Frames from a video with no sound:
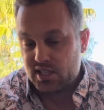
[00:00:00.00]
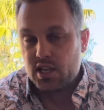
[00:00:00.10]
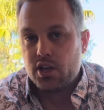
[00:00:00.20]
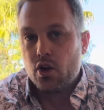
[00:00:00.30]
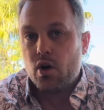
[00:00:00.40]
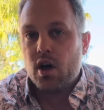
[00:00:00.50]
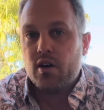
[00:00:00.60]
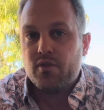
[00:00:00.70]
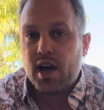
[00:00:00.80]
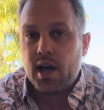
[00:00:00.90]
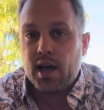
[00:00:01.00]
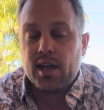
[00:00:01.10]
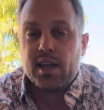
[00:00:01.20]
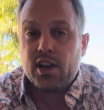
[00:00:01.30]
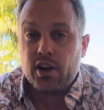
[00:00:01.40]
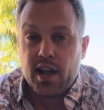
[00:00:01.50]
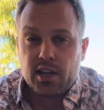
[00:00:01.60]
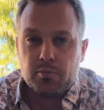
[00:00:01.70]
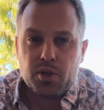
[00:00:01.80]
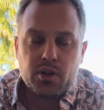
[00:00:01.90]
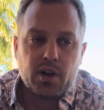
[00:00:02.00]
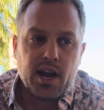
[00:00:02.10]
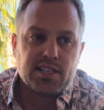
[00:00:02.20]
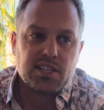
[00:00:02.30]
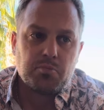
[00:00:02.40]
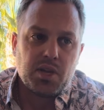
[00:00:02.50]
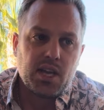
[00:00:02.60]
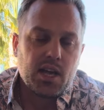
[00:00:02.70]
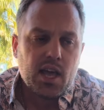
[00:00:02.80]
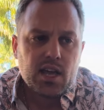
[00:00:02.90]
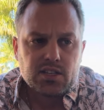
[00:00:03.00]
CEO of Internet Computer, ICP,